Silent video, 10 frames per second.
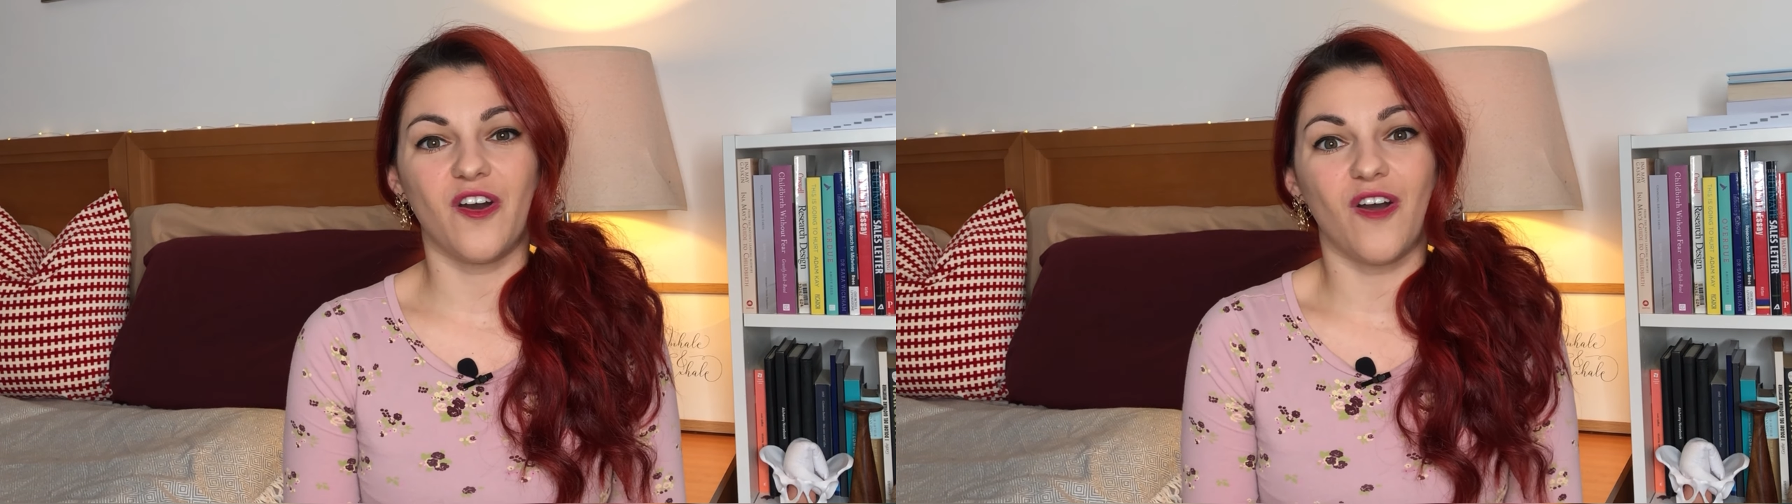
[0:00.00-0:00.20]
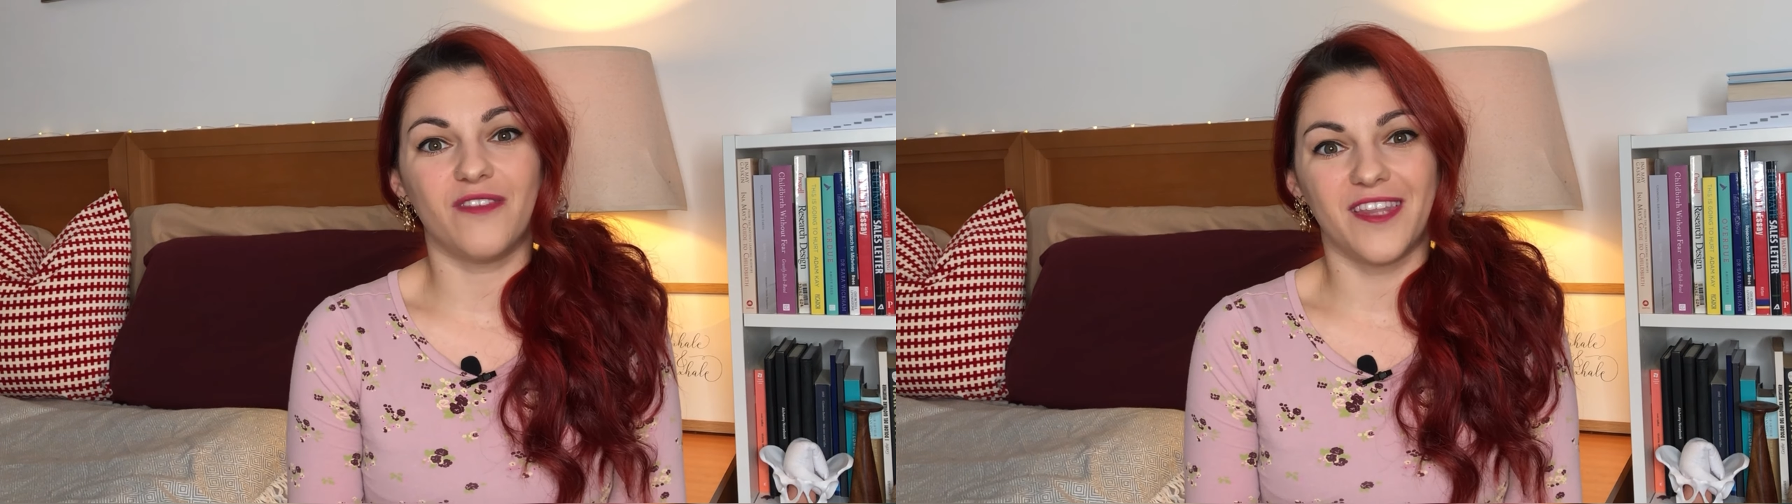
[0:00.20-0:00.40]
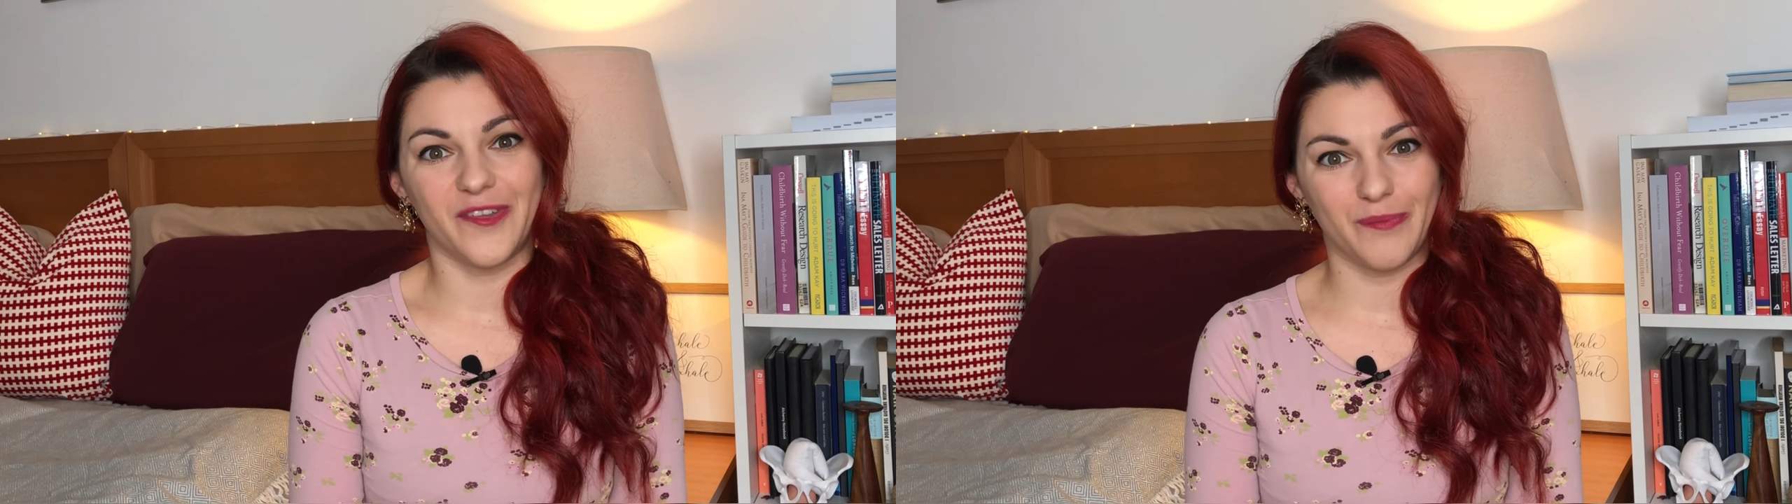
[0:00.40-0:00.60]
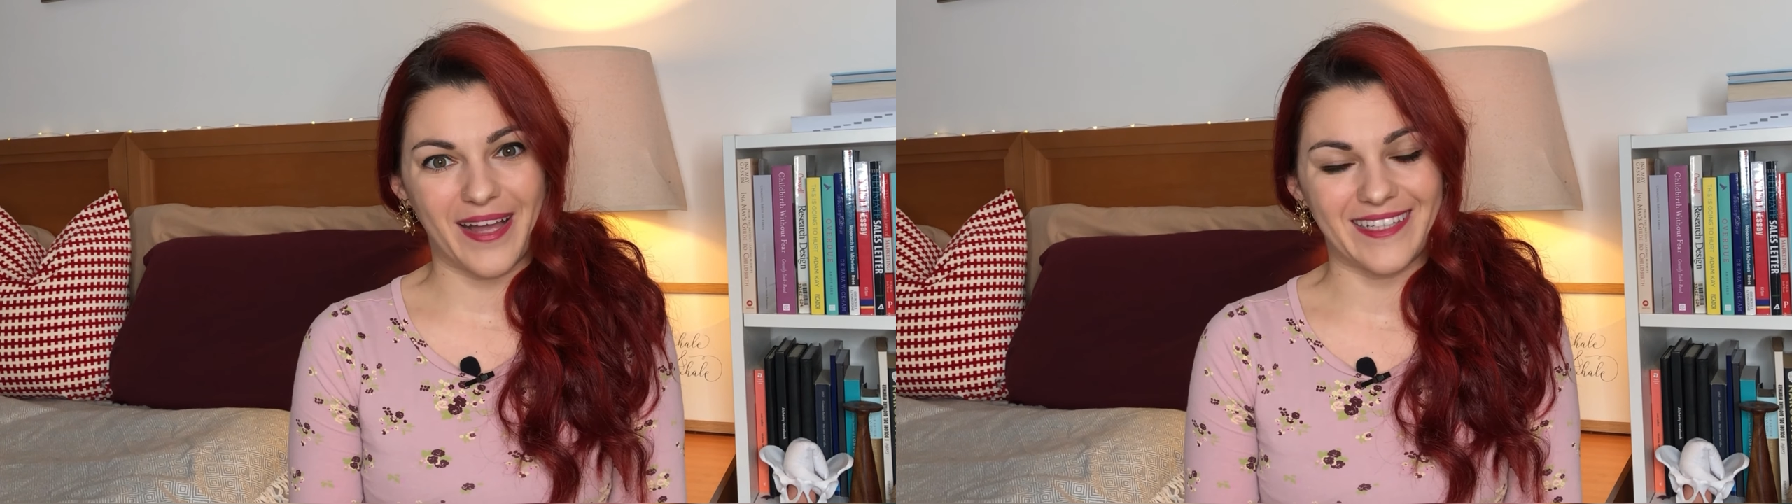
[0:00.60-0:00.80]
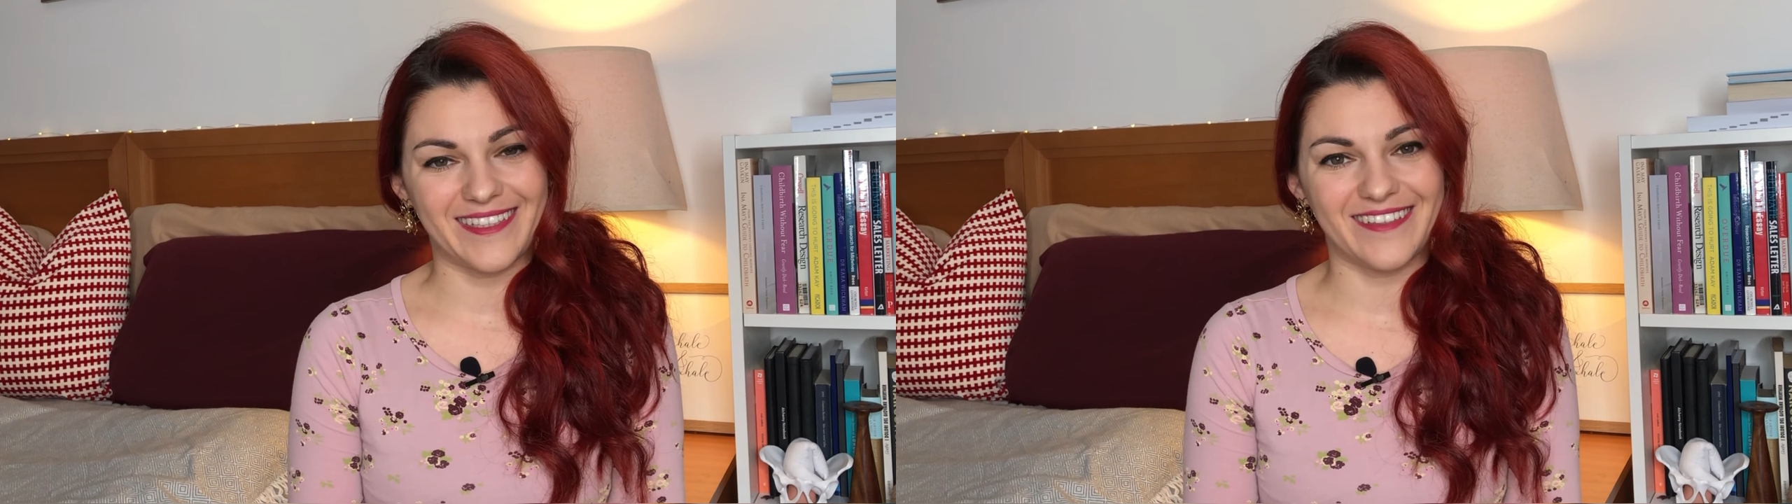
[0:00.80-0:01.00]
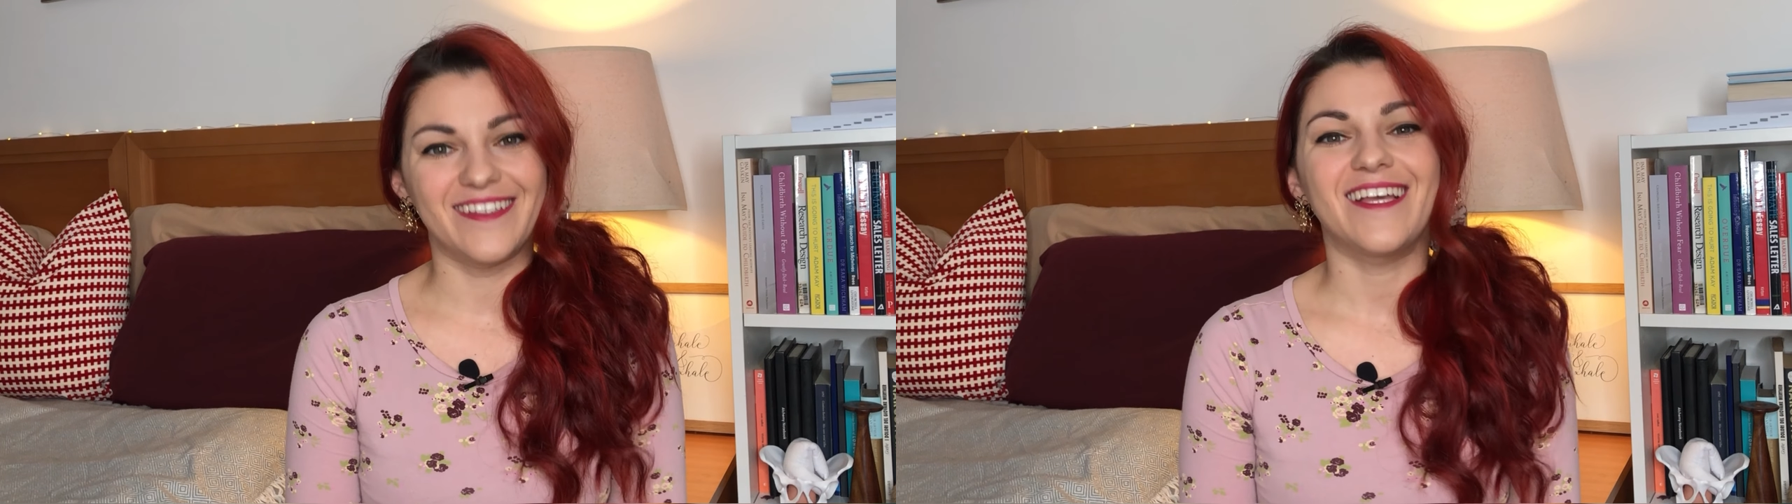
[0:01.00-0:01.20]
of the normality.